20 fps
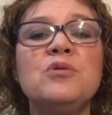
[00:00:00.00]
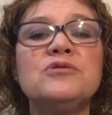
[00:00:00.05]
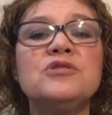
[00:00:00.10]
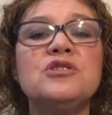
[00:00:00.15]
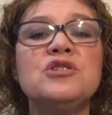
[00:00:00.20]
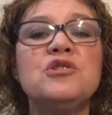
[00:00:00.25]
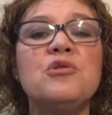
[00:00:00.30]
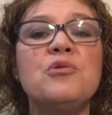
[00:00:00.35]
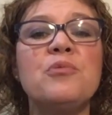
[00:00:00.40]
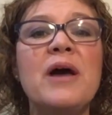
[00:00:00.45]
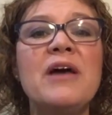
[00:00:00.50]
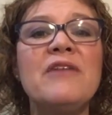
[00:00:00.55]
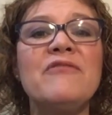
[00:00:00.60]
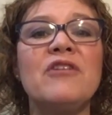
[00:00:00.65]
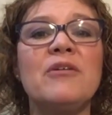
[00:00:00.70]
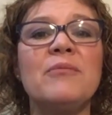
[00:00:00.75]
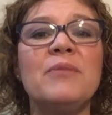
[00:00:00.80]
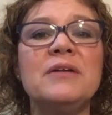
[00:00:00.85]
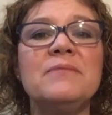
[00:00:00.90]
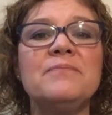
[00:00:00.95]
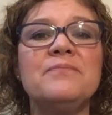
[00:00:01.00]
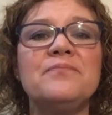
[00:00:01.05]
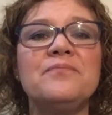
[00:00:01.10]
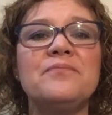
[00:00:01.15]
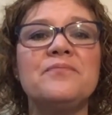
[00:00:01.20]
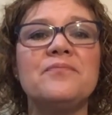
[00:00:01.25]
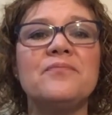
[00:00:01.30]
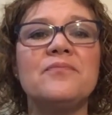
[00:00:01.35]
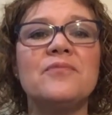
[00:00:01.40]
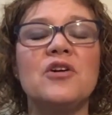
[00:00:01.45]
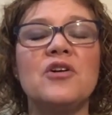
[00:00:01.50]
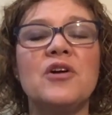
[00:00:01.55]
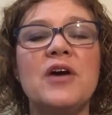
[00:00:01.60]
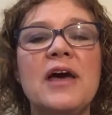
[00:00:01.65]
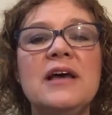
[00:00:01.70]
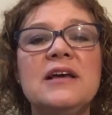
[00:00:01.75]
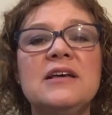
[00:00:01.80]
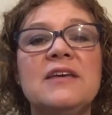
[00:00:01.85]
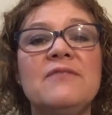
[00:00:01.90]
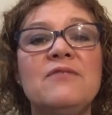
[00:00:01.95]
2 away from it,
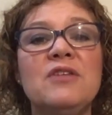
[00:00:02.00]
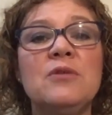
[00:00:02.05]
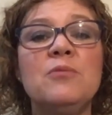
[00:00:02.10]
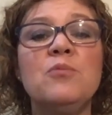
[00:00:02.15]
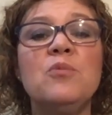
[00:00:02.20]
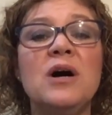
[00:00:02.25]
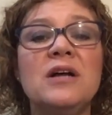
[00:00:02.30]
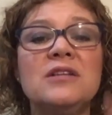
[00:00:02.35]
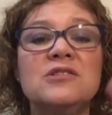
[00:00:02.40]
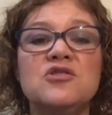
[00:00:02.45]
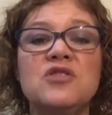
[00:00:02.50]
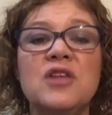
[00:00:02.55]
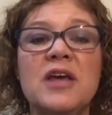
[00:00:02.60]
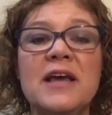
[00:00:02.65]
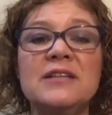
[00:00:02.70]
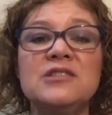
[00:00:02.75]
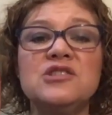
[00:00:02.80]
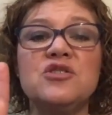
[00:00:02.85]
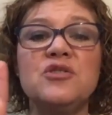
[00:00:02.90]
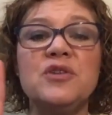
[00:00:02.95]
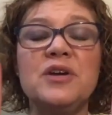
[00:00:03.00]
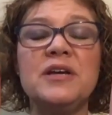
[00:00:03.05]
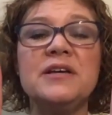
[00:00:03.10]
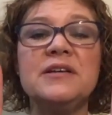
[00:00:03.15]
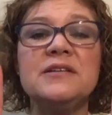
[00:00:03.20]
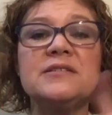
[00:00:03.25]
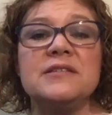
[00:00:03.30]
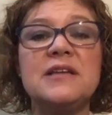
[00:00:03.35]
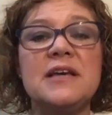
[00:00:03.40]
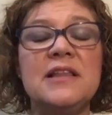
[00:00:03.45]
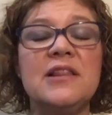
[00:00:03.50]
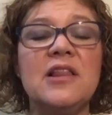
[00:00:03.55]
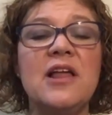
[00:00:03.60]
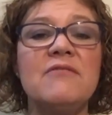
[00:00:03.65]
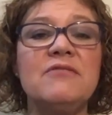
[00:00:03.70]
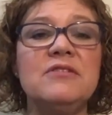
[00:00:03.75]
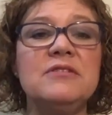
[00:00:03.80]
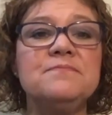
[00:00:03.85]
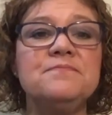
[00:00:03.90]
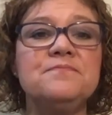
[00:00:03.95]
okay, giving them 1. So the answer is
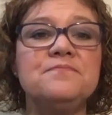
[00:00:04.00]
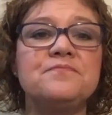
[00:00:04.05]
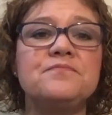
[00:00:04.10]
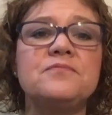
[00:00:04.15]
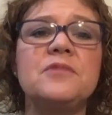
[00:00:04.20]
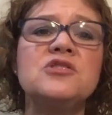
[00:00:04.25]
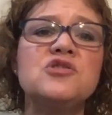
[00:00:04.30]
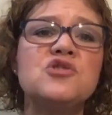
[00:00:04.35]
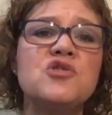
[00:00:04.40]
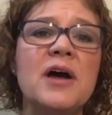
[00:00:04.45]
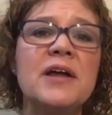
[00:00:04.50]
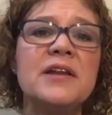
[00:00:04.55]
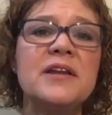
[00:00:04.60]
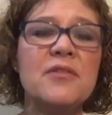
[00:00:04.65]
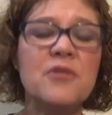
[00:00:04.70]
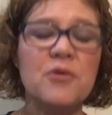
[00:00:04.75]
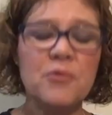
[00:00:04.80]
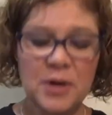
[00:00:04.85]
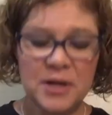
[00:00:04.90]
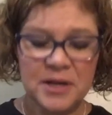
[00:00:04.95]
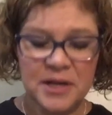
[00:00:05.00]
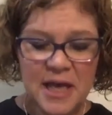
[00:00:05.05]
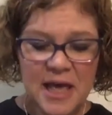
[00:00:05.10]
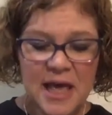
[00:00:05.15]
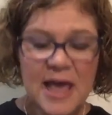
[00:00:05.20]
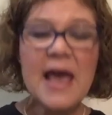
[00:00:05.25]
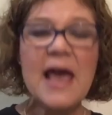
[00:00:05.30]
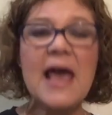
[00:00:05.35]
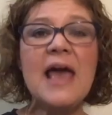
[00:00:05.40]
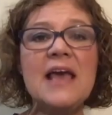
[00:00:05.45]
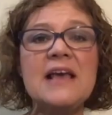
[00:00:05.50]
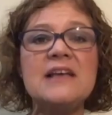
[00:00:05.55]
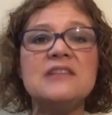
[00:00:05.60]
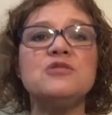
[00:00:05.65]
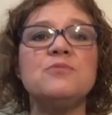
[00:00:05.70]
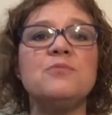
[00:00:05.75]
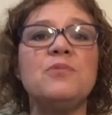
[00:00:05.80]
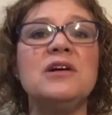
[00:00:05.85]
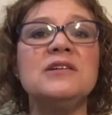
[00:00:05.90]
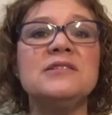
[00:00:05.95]
11. Let's try another one.
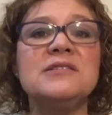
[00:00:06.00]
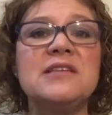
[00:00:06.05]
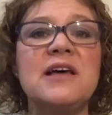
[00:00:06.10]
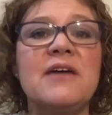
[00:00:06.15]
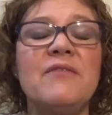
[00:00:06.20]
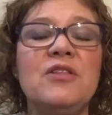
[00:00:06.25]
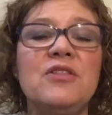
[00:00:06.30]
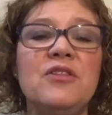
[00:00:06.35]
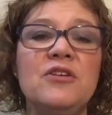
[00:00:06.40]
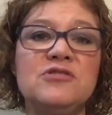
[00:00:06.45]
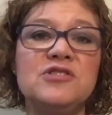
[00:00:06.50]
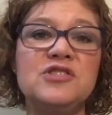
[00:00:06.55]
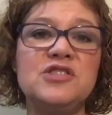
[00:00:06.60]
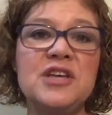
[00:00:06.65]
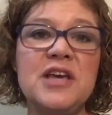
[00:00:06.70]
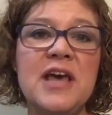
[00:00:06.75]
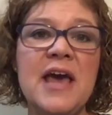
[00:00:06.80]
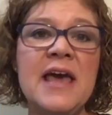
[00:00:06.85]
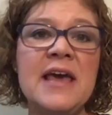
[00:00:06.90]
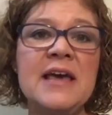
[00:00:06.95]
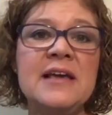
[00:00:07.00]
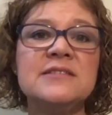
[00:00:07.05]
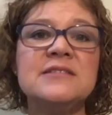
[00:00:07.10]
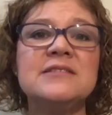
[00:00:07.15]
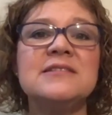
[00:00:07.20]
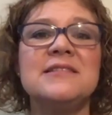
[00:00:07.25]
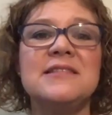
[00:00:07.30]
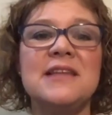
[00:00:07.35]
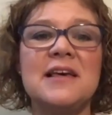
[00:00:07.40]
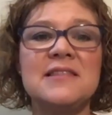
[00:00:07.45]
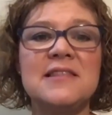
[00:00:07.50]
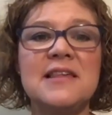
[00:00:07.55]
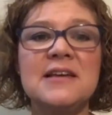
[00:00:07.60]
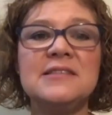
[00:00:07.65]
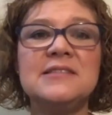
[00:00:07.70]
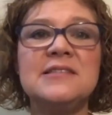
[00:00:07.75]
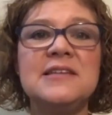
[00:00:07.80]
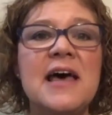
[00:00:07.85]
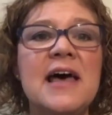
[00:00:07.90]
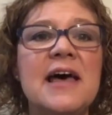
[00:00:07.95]
8 plus 7. They see 8, they
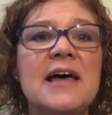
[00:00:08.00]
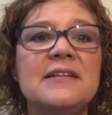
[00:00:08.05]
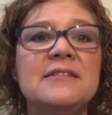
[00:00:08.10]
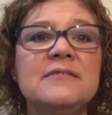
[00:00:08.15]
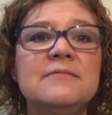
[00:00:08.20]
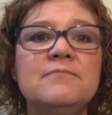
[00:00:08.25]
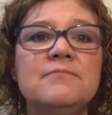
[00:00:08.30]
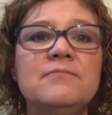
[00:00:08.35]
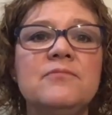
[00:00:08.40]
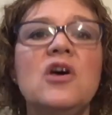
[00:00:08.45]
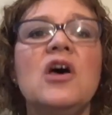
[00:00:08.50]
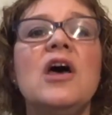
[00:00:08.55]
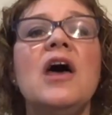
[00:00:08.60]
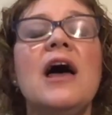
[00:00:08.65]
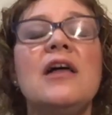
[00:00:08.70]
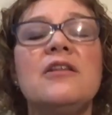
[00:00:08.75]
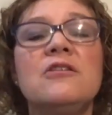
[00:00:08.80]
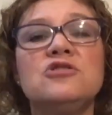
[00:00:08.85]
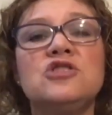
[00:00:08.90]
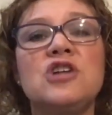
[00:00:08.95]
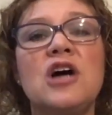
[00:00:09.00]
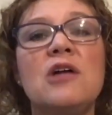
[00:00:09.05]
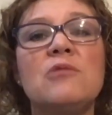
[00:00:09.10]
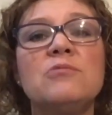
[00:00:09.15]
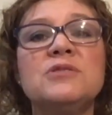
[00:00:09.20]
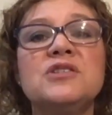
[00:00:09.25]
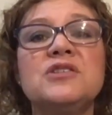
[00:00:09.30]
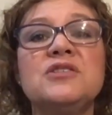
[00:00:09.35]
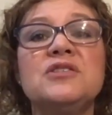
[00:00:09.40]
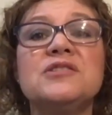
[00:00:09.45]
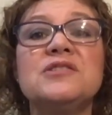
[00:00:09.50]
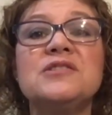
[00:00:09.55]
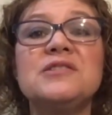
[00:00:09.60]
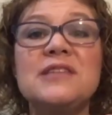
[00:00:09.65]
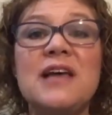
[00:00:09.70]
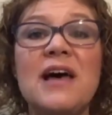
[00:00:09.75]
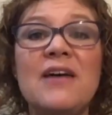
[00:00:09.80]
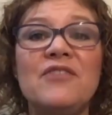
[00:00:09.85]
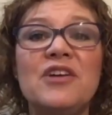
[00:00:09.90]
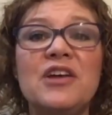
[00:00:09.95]
think 10, and your child will see the
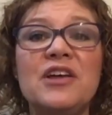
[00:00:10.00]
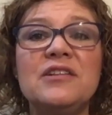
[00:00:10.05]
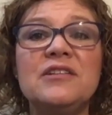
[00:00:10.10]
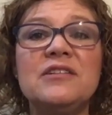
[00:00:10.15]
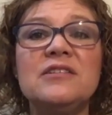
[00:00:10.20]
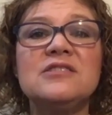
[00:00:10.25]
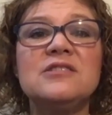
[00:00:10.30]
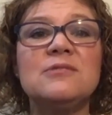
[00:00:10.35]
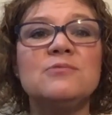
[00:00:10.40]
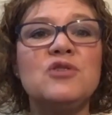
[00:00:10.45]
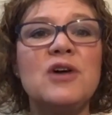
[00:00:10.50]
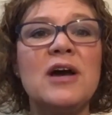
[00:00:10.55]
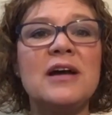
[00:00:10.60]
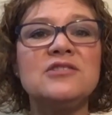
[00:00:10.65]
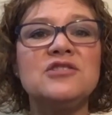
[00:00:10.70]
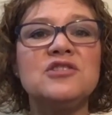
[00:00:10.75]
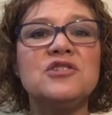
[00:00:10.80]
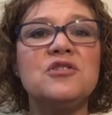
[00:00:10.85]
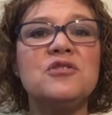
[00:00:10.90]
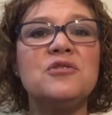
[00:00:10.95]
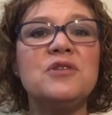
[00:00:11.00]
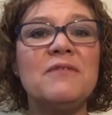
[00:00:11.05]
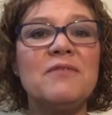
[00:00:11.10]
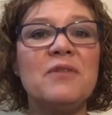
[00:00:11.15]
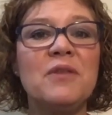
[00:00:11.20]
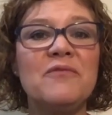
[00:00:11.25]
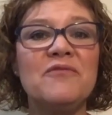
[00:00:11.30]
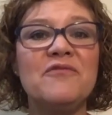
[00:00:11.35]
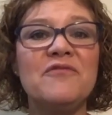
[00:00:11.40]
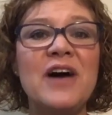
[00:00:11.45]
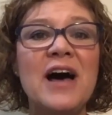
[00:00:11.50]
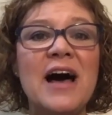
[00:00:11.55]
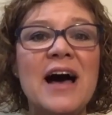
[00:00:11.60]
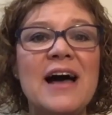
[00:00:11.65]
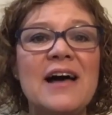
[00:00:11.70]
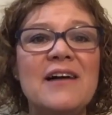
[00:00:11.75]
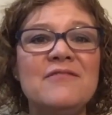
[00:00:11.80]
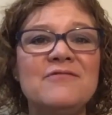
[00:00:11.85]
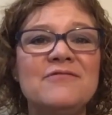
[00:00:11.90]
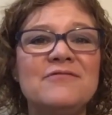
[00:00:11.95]
7, subtract 2, giving them
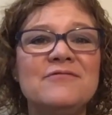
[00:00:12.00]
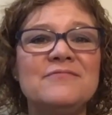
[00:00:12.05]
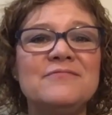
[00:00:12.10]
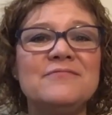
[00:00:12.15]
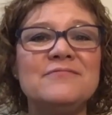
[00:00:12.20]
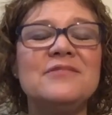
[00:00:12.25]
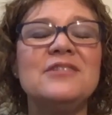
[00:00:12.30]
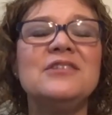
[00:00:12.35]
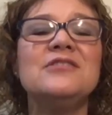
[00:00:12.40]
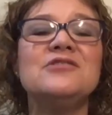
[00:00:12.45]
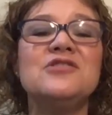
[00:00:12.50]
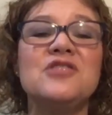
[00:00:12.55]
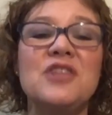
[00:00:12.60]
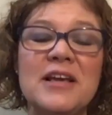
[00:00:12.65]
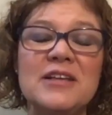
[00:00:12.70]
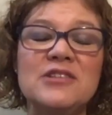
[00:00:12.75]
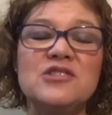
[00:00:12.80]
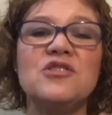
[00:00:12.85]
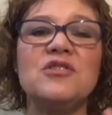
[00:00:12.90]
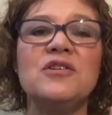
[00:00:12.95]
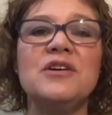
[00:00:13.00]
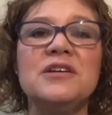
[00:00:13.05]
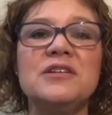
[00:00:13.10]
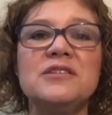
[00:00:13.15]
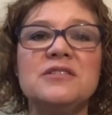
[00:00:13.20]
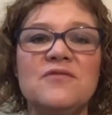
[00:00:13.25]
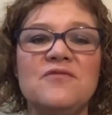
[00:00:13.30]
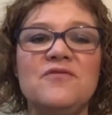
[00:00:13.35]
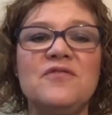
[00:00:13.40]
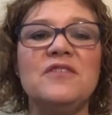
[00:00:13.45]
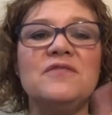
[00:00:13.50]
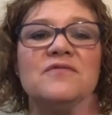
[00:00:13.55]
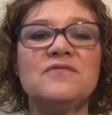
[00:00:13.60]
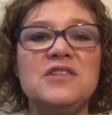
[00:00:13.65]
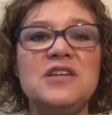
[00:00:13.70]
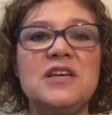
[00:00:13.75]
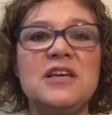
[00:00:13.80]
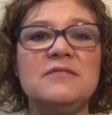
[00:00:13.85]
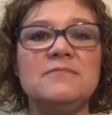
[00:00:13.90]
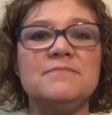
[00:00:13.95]
5. So the answer is
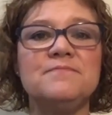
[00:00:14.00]
15.